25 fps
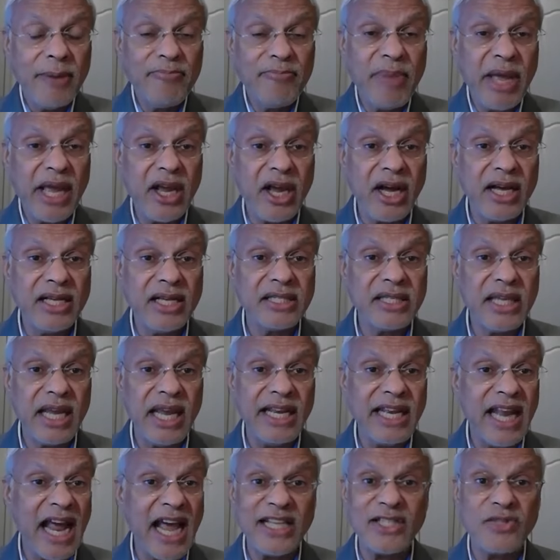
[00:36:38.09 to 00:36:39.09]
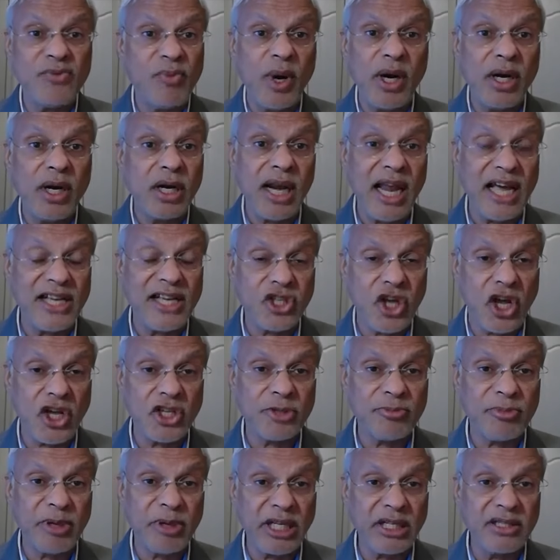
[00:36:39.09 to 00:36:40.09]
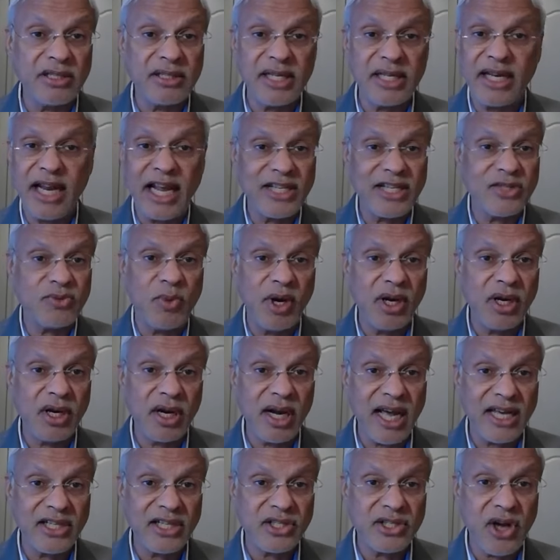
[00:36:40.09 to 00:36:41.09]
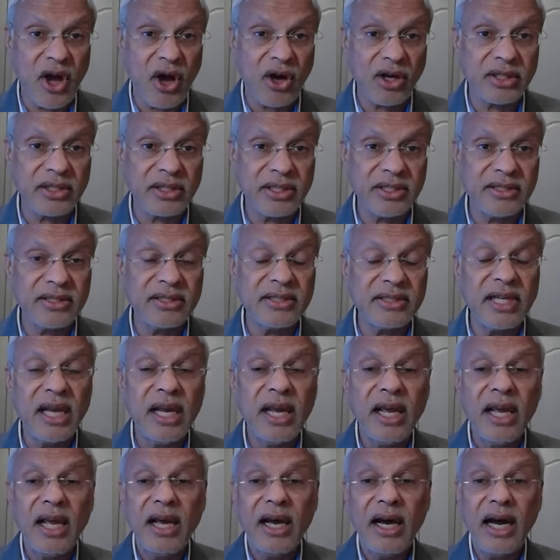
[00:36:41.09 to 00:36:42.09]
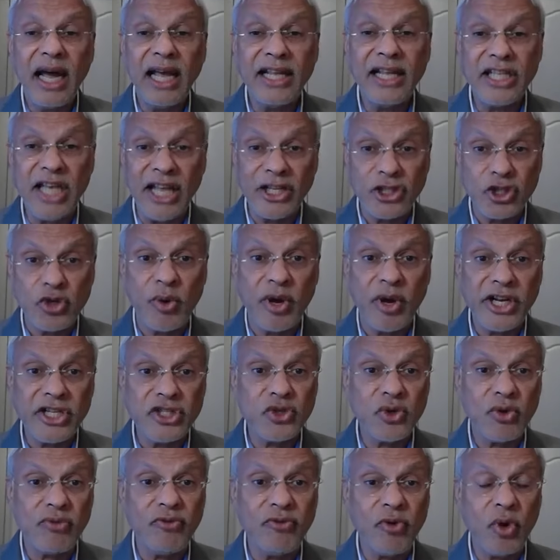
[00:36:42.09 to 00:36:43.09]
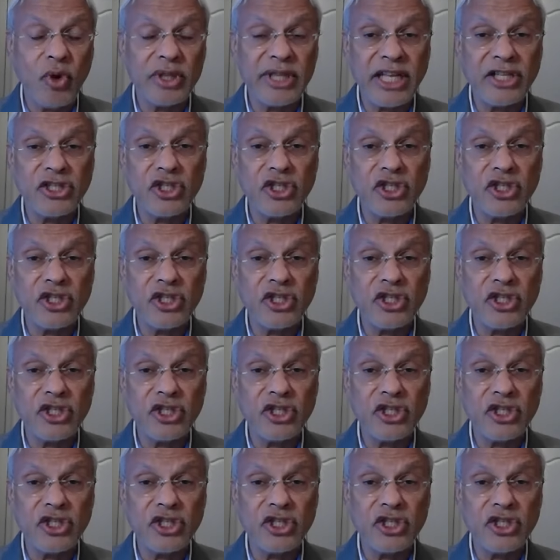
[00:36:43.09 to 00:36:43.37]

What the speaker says: because it has world-class hospitals, it has world-class doctors, and so on and so forth.